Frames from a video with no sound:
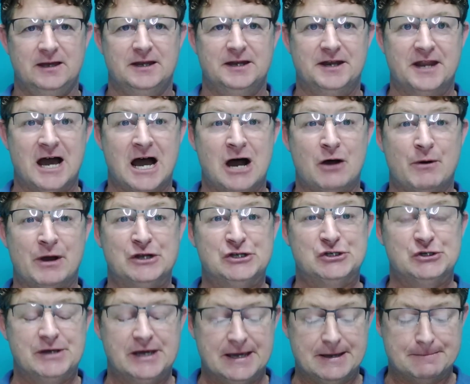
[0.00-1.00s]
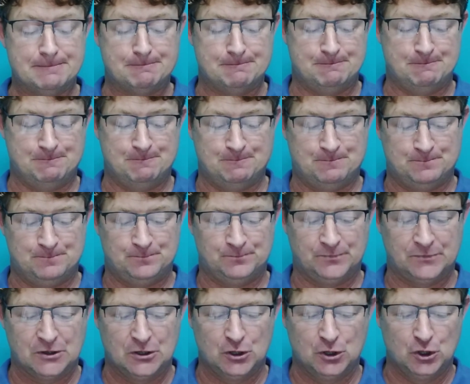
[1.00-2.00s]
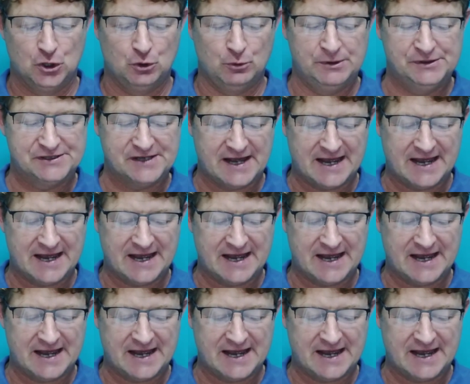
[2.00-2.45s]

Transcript: Now unto him who is